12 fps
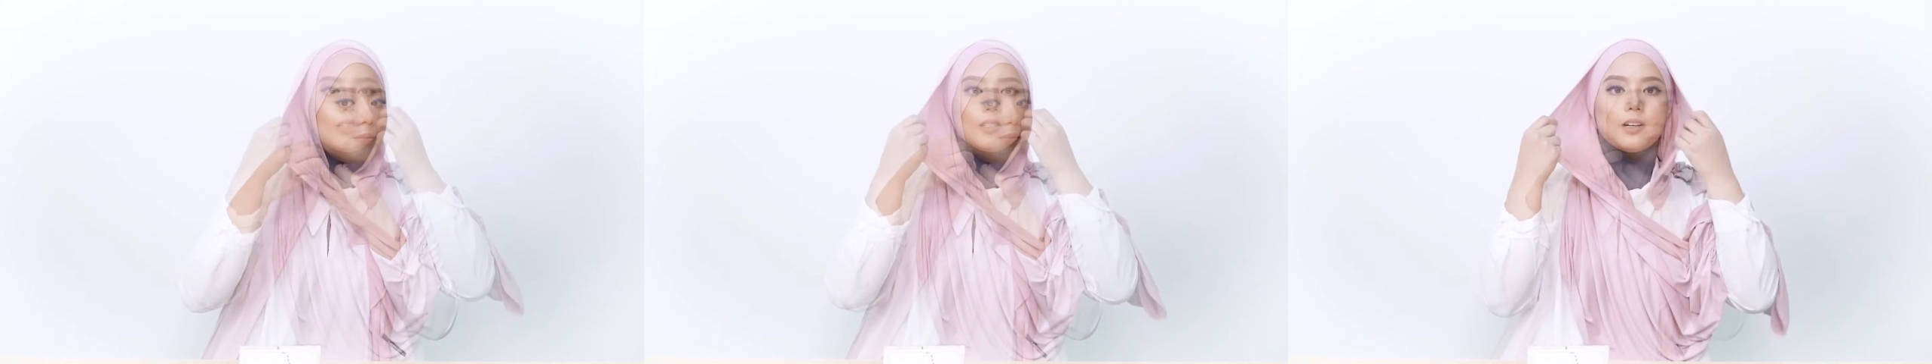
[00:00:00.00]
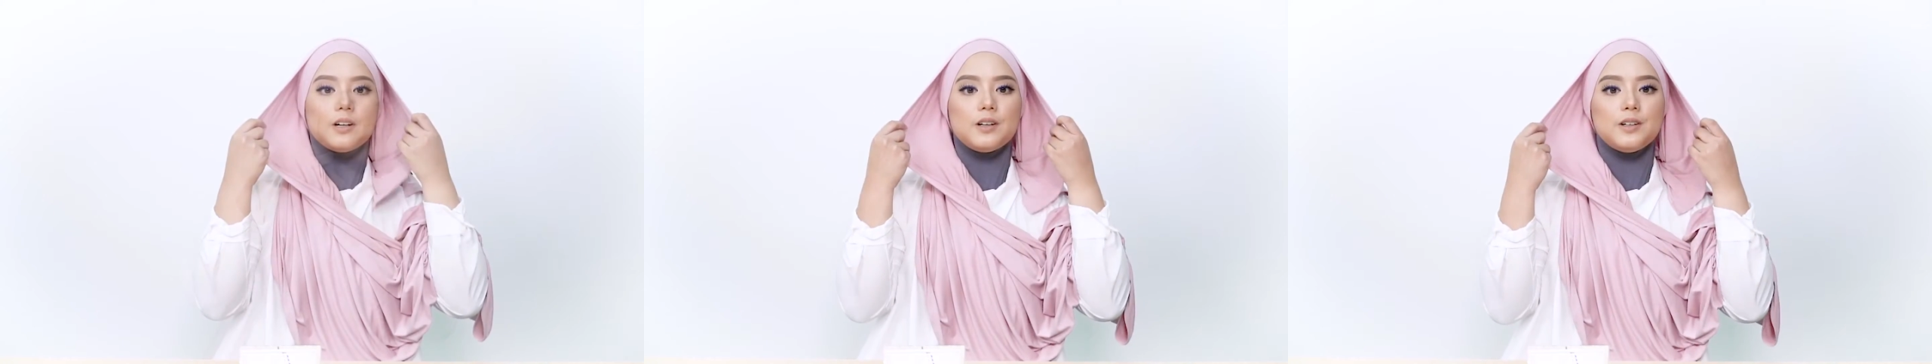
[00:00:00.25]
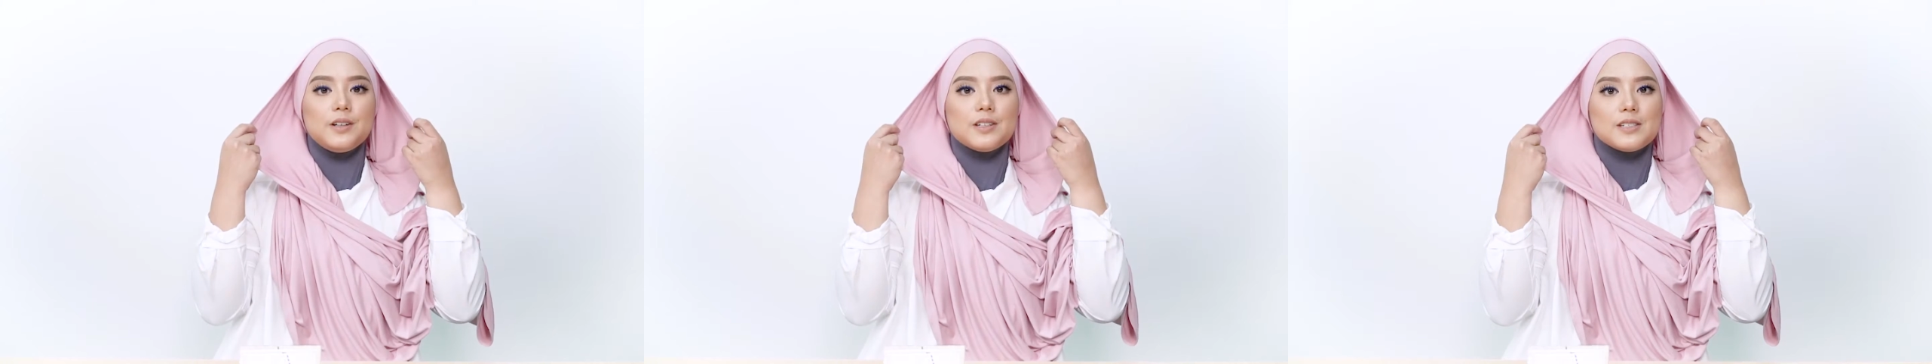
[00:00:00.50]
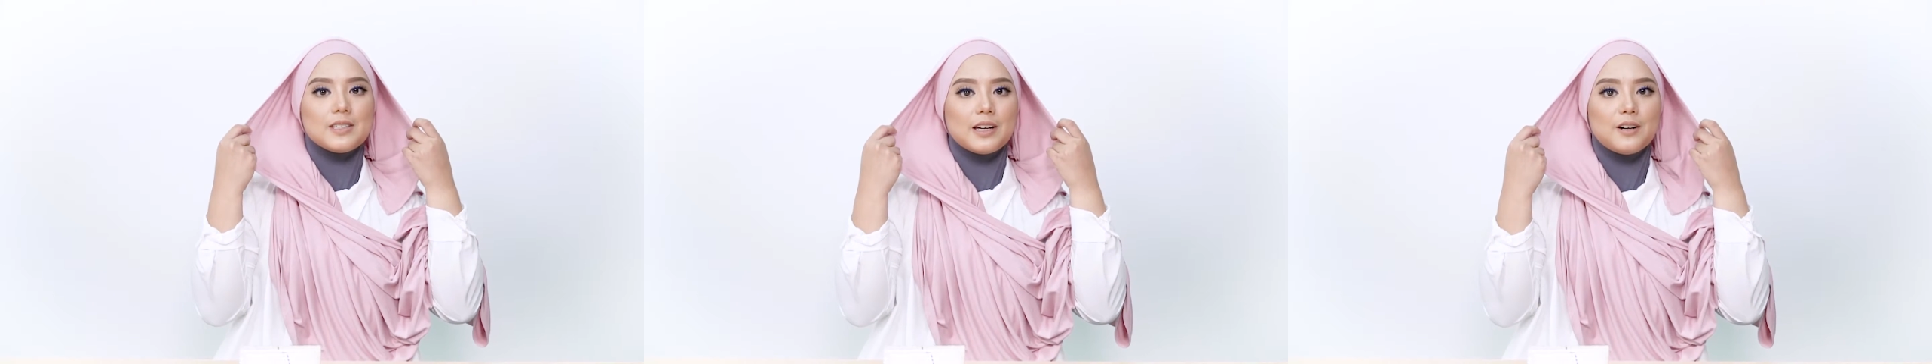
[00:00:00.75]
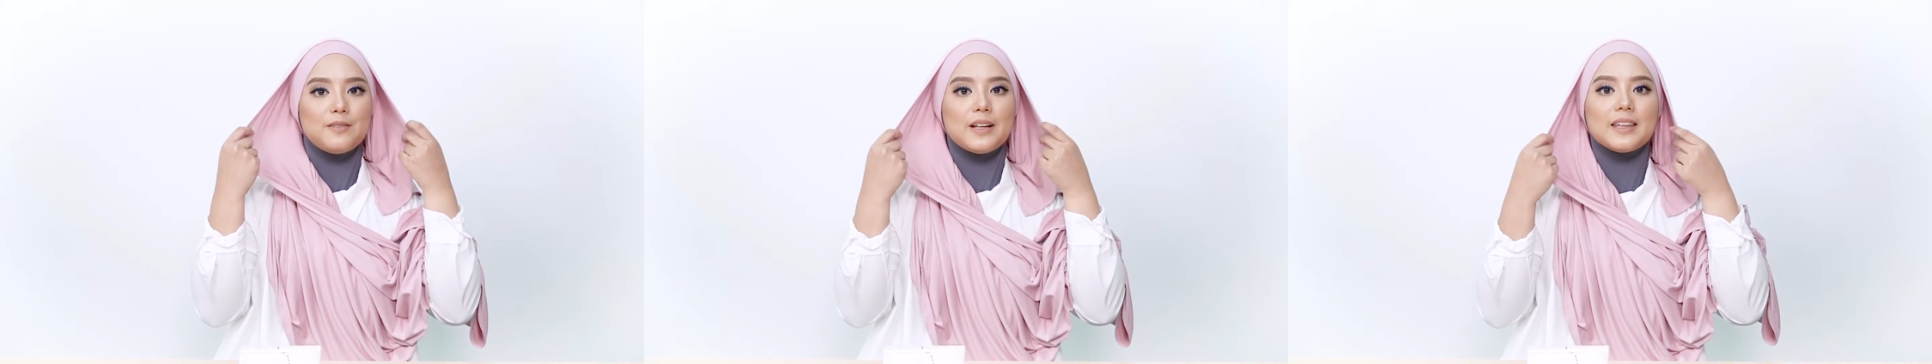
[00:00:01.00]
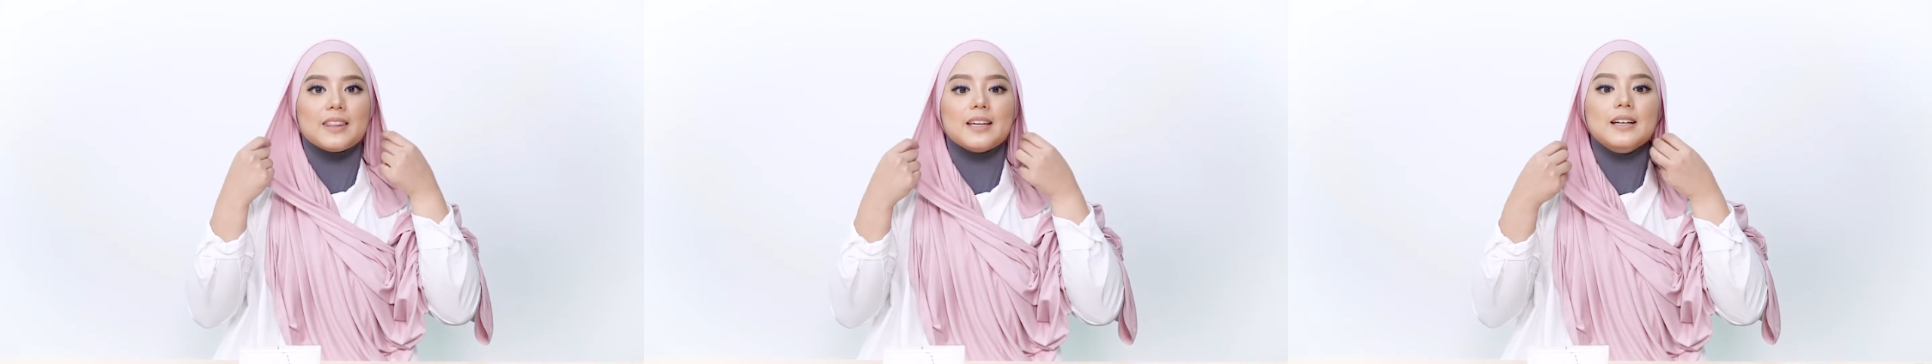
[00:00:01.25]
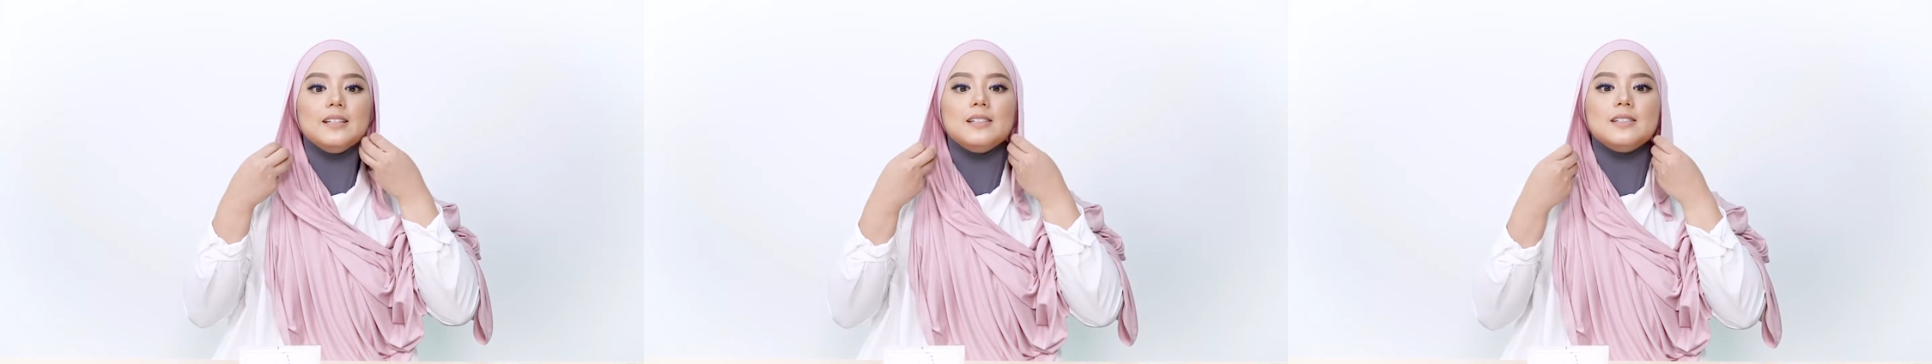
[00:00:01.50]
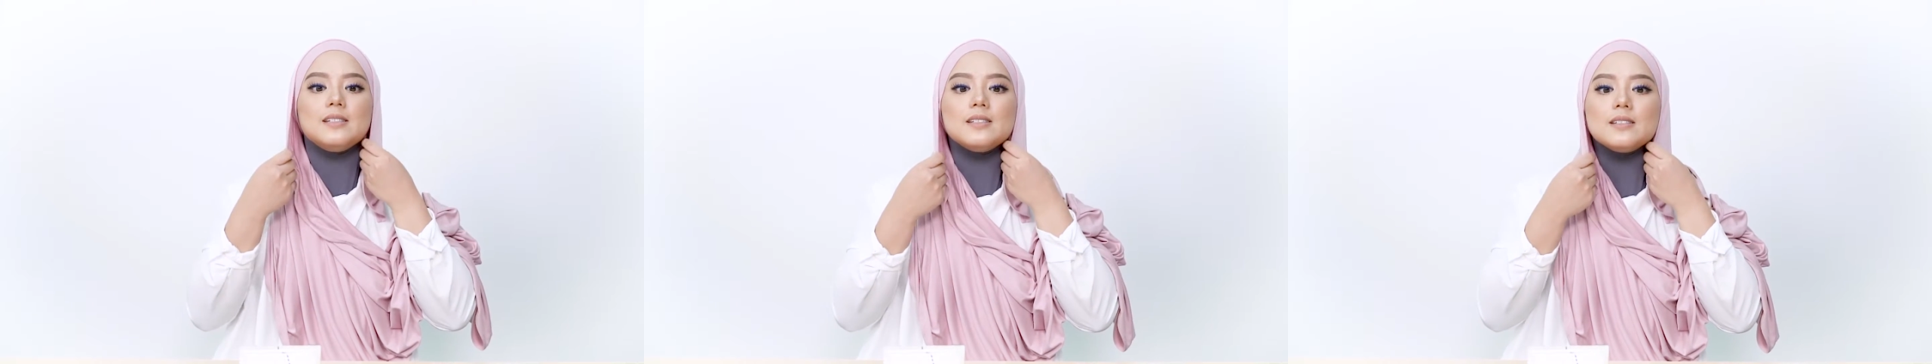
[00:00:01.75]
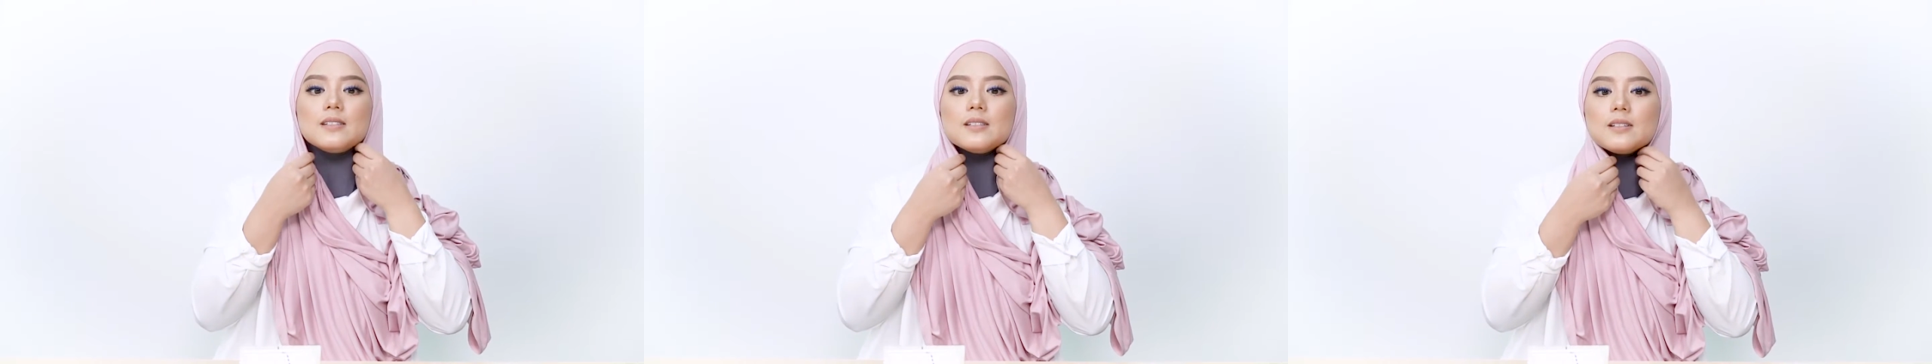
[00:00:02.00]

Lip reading: So you start off like this